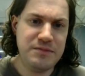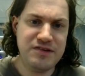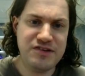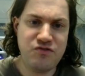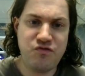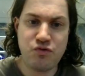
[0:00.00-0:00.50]

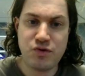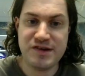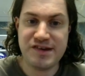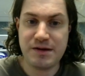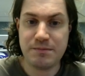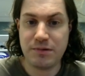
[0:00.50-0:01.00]
So, for
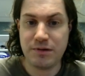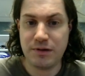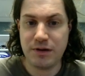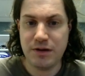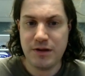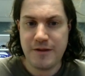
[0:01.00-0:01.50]

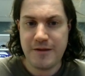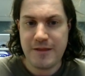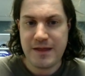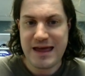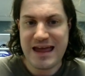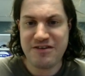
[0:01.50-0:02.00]
example,
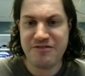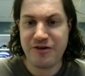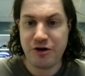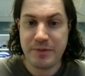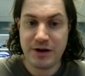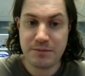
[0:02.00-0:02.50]

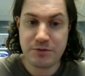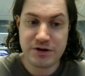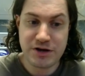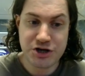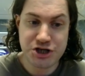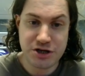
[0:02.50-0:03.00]
environmental
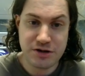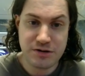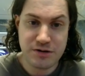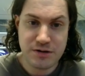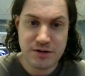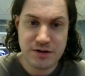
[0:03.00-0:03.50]

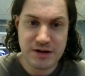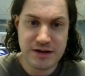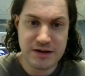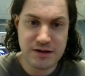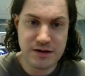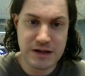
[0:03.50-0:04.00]
protection
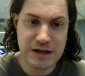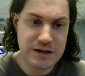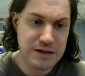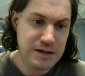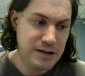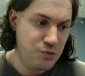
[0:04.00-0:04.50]

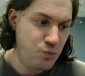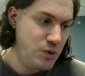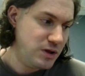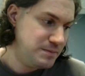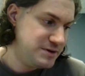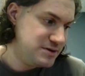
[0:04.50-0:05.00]

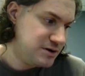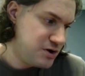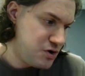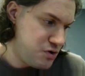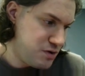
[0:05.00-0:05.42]
will be done